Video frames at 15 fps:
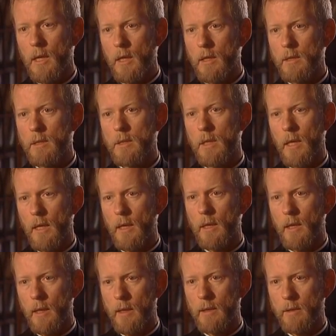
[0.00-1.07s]
is a
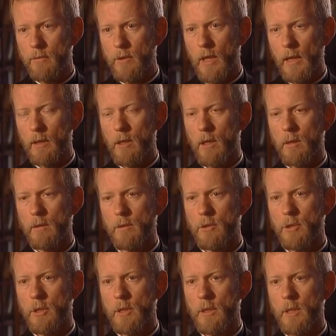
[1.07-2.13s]
kind of
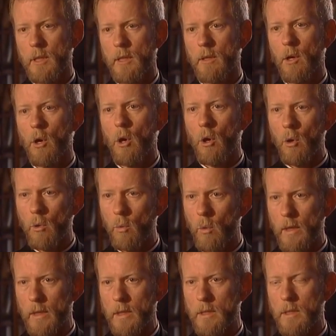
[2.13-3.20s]
technology that
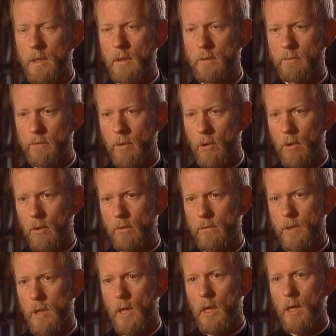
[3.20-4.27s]
always
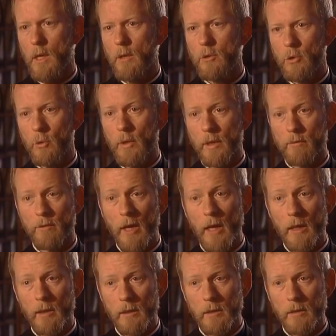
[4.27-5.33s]
involves doing
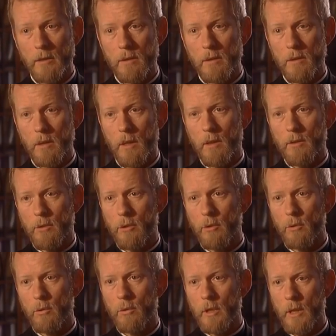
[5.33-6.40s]
violence
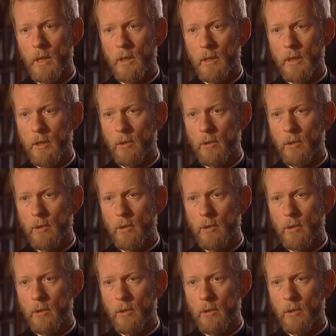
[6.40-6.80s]
to young